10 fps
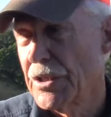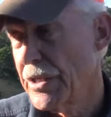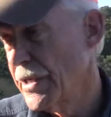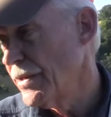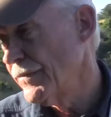
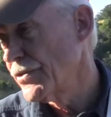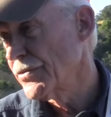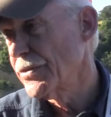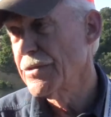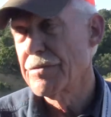And
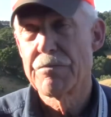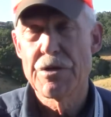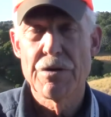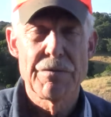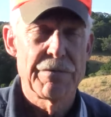eventually,
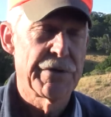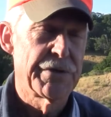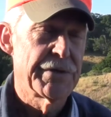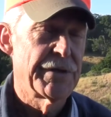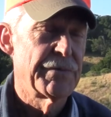you know, as I
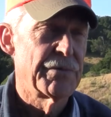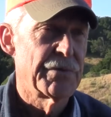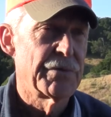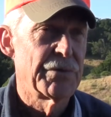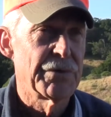said,
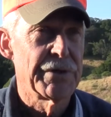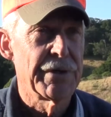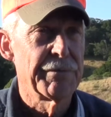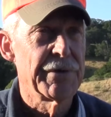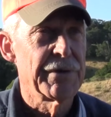we'll end
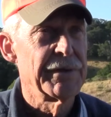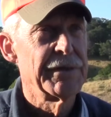up here